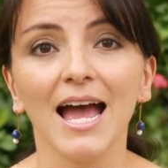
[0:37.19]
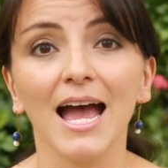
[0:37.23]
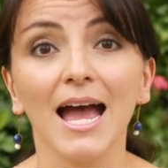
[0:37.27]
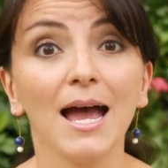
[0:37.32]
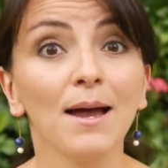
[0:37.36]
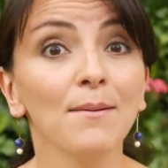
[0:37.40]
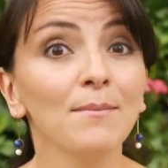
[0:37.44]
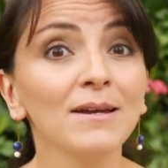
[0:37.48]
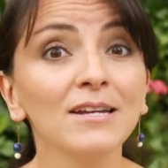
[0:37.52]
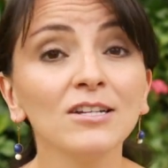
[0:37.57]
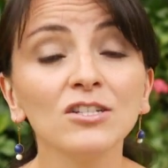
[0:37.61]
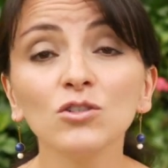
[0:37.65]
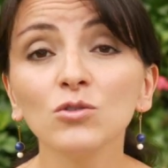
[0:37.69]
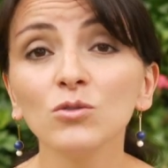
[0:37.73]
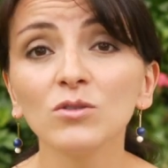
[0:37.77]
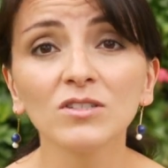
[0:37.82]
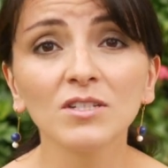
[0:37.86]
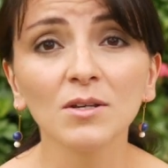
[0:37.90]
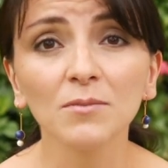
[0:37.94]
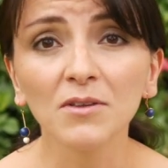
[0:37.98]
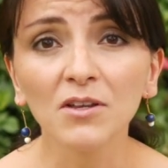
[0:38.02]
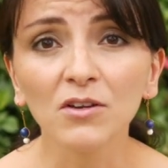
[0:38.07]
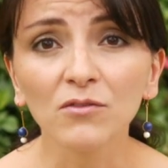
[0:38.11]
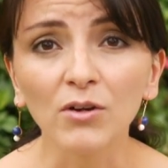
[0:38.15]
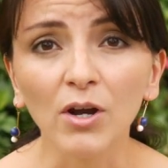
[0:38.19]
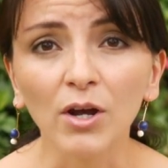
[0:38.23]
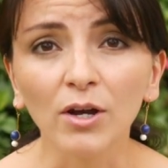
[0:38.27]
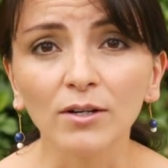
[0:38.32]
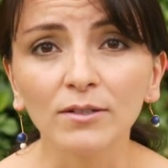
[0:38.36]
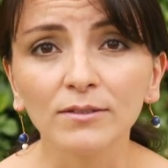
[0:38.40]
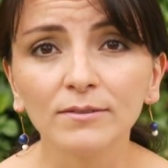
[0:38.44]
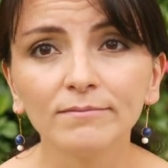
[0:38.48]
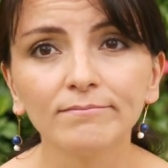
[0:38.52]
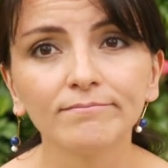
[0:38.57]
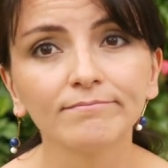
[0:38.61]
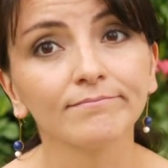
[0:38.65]
Am I doing something
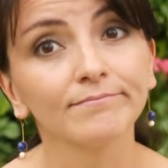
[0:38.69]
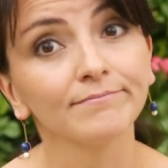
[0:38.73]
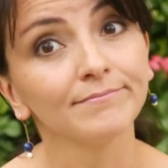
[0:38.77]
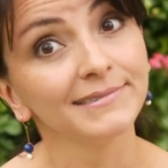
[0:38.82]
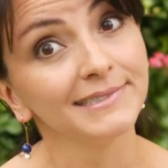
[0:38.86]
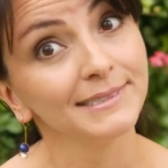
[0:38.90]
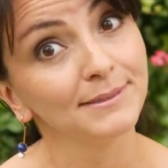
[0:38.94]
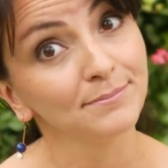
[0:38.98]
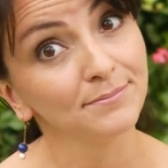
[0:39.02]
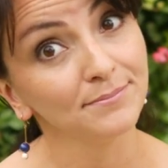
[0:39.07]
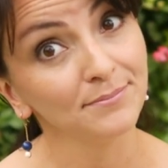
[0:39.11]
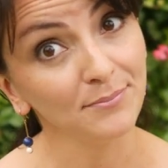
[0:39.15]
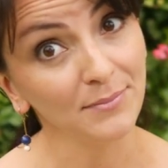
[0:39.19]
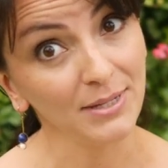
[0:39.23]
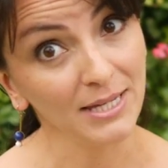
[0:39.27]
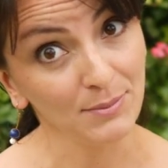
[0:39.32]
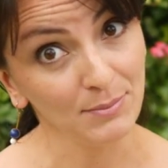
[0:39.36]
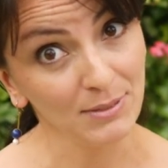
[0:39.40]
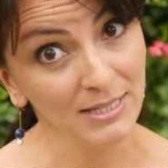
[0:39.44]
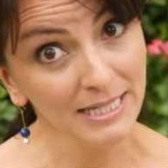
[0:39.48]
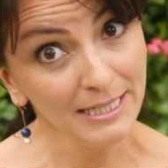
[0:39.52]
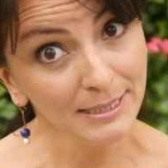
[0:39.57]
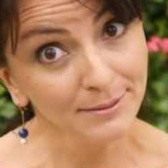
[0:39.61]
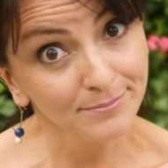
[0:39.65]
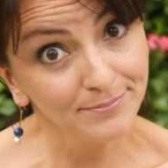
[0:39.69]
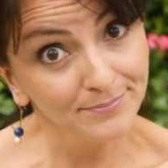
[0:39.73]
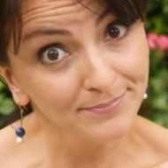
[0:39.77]
wrong? Maybe.